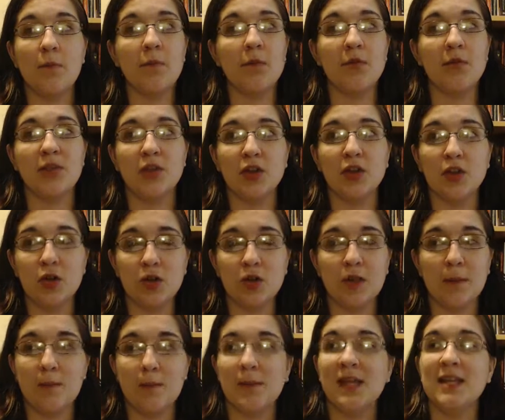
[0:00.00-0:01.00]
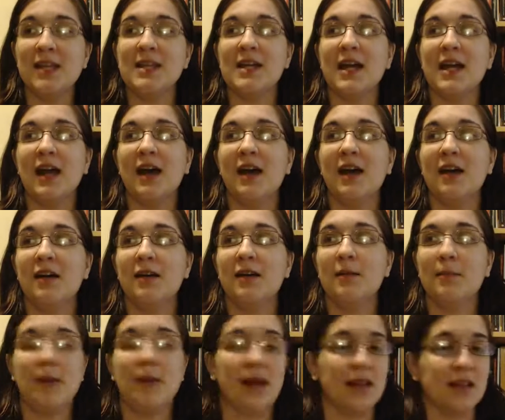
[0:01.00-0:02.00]
the media,
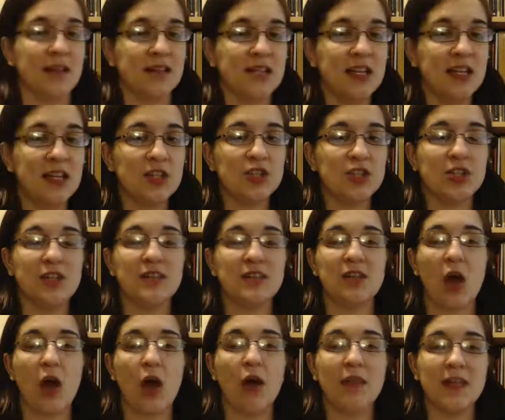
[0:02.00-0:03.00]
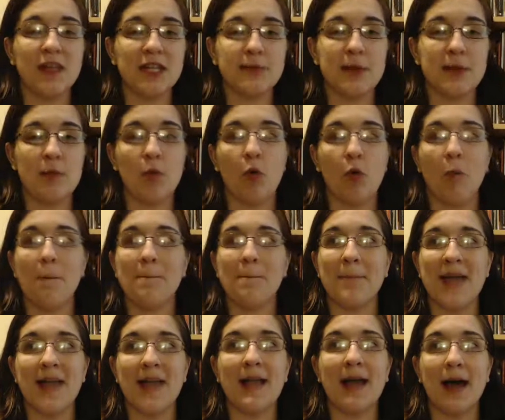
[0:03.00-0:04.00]
politicians, all these people
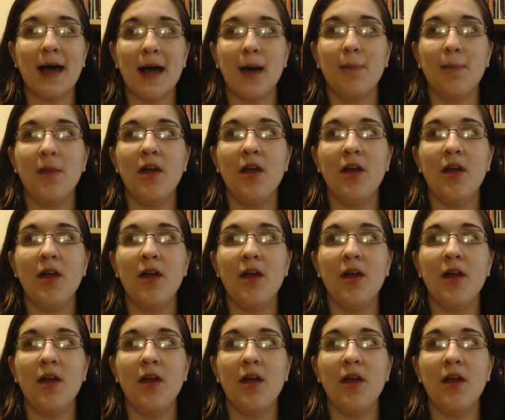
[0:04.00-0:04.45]
make up